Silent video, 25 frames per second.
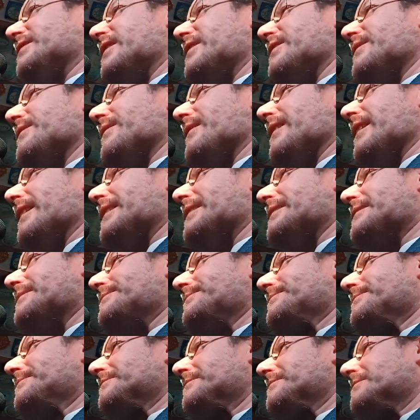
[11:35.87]
didn't they? Do
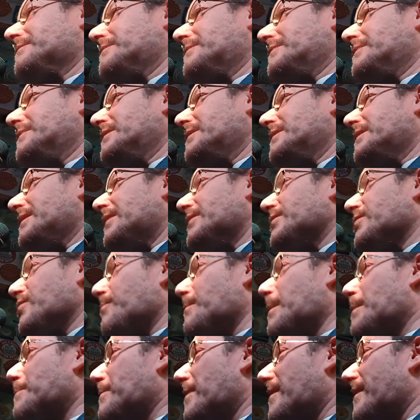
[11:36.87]
you
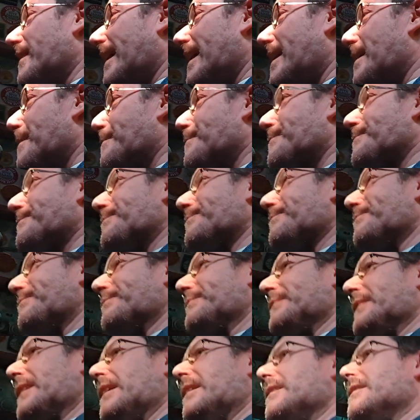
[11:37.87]
remember that?
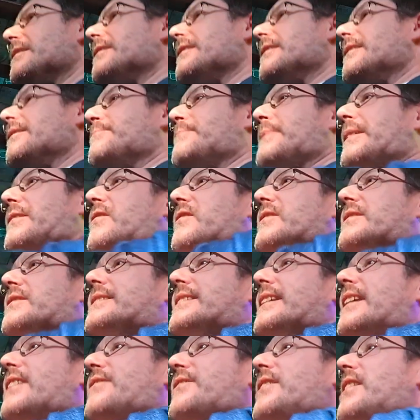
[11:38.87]

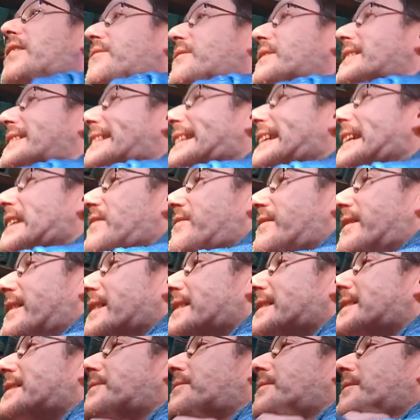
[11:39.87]
Because in the
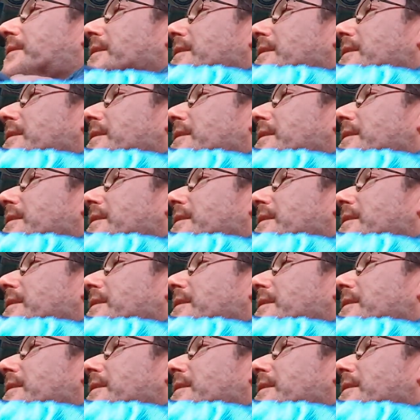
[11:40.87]
series,